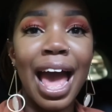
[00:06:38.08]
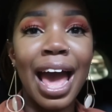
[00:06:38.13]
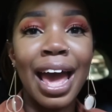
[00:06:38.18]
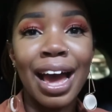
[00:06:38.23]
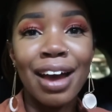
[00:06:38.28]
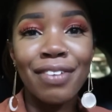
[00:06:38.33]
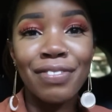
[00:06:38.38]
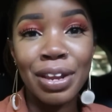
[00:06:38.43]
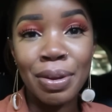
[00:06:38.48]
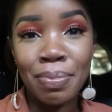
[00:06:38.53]
I
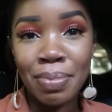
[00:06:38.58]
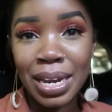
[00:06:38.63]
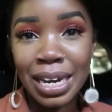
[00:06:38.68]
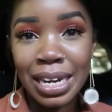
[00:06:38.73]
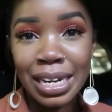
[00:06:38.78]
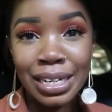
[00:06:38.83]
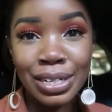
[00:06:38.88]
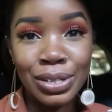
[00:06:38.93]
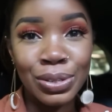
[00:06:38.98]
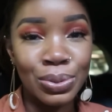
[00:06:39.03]
haven't
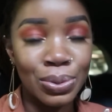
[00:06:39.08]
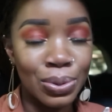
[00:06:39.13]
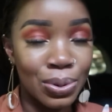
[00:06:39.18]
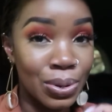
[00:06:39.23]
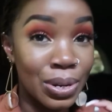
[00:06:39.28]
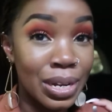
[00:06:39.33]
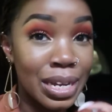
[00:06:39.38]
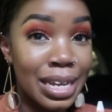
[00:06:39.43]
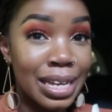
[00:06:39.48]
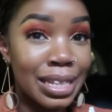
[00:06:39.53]
made it.
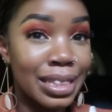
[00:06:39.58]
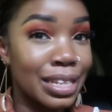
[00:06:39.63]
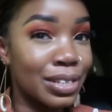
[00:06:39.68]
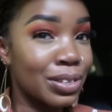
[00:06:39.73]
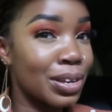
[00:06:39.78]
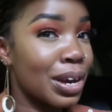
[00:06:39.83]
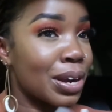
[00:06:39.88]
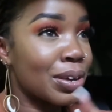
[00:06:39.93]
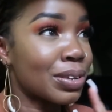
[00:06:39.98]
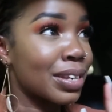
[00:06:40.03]
So
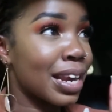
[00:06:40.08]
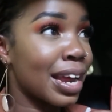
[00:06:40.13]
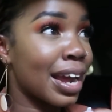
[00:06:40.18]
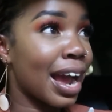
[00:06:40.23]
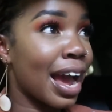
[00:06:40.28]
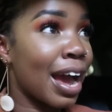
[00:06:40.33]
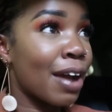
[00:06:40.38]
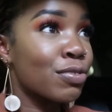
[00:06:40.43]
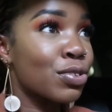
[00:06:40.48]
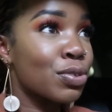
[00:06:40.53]
this one I was
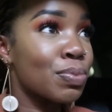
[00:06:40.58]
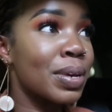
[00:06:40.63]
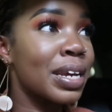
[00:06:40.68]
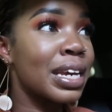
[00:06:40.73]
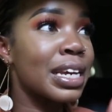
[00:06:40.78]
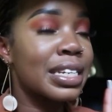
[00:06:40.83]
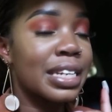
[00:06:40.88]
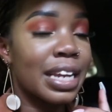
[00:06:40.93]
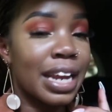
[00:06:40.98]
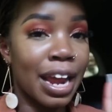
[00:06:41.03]
like, I have to
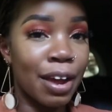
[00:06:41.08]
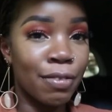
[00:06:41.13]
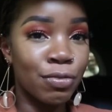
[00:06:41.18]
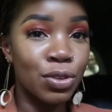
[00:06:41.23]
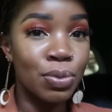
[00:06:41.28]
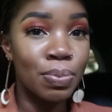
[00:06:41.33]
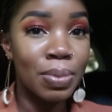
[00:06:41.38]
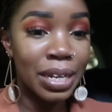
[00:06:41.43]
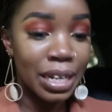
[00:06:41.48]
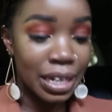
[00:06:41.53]
make it, and I have
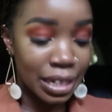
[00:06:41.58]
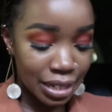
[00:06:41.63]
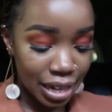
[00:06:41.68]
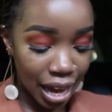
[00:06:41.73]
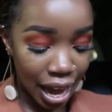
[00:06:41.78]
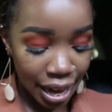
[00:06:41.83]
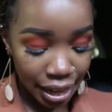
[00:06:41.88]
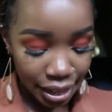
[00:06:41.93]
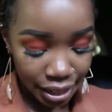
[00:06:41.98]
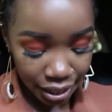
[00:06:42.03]
to make it
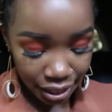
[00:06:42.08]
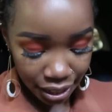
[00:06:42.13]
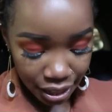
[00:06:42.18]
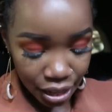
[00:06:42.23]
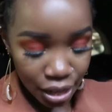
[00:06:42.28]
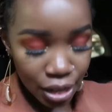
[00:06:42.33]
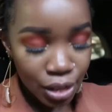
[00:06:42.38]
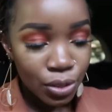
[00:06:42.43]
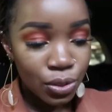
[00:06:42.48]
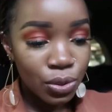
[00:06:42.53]
early.
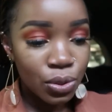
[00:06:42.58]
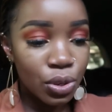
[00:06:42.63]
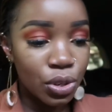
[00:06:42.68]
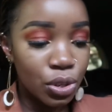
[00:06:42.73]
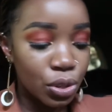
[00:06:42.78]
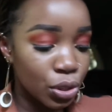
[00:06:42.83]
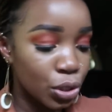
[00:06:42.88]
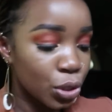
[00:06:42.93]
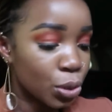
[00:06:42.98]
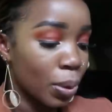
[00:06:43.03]
So
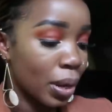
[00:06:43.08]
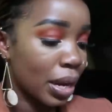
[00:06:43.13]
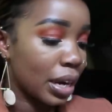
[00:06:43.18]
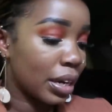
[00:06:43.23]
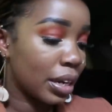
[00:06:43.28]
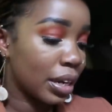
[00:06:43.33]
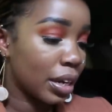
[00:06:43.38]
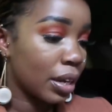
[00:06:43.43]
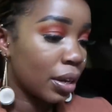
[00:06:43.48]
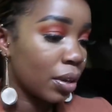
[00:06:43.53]

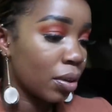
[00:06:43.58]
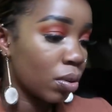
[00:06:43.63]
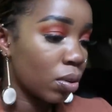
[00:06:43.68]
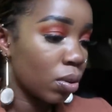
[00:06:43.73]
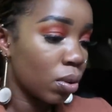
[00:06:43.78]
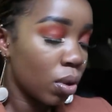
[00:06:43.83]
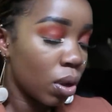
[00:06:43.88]
usually